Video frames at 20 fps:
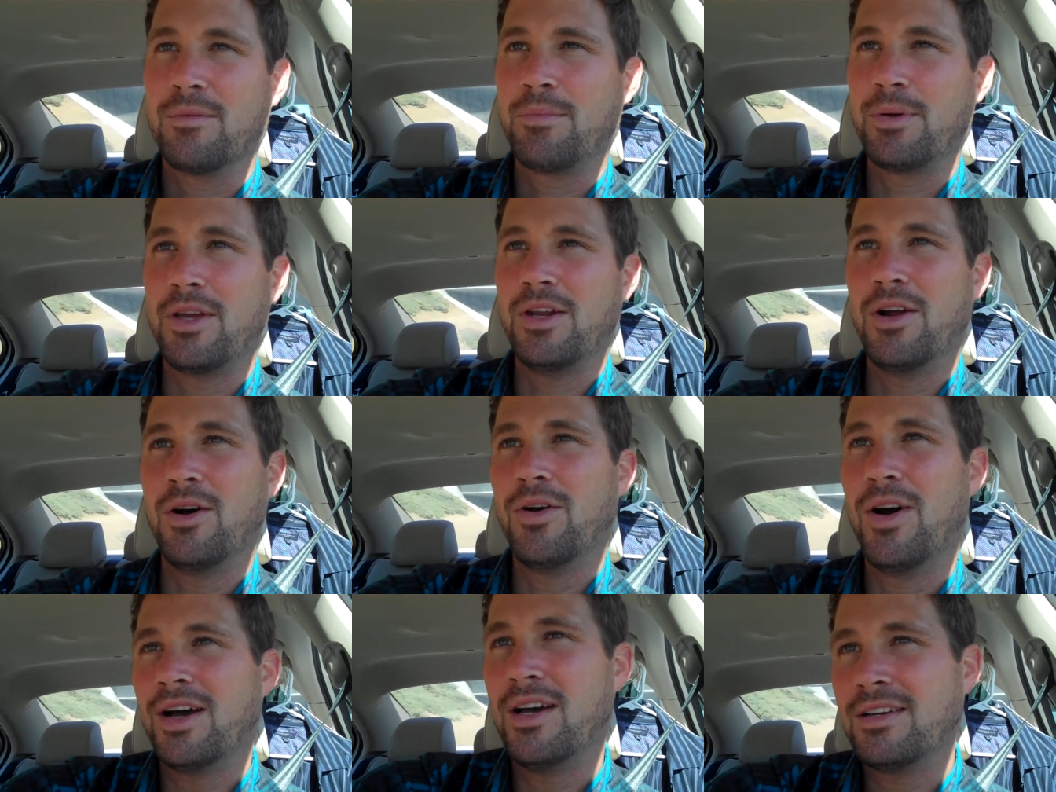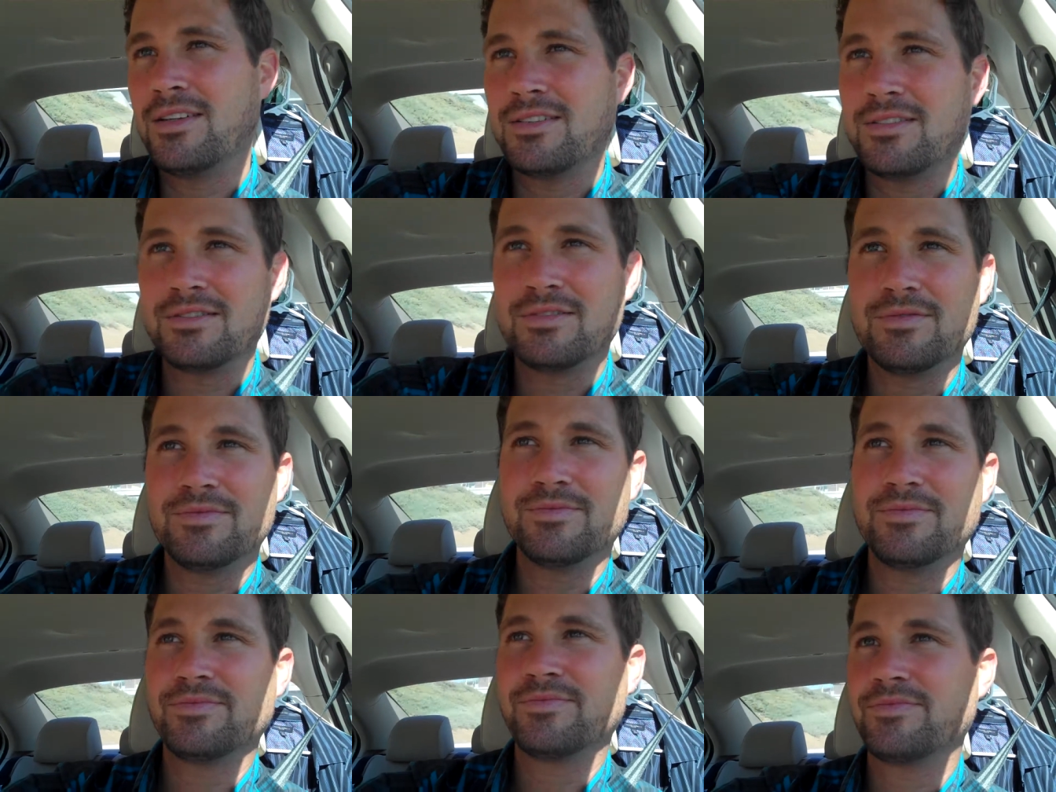But you know what?
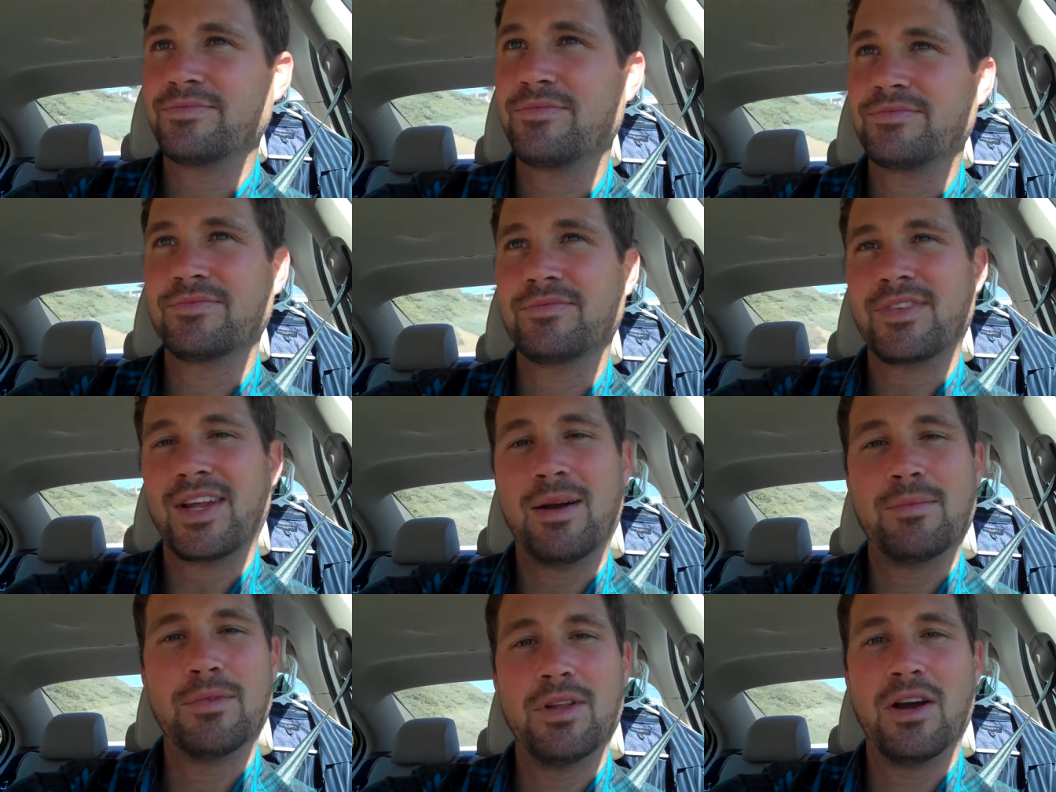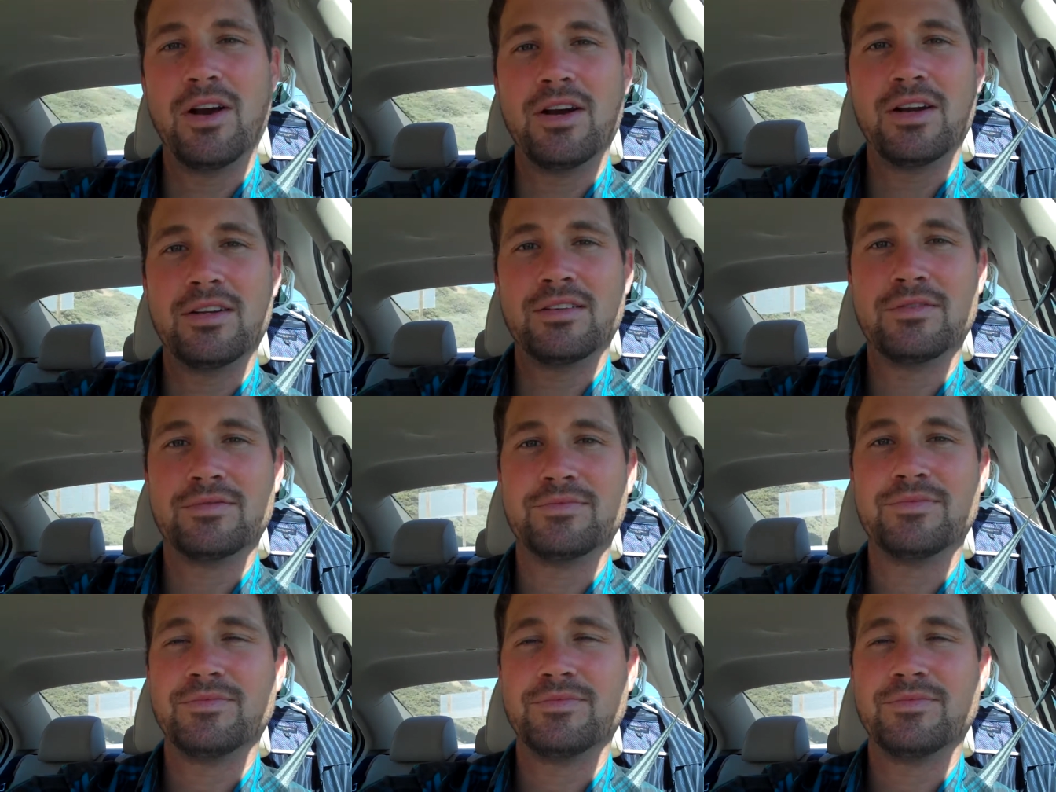I'm learning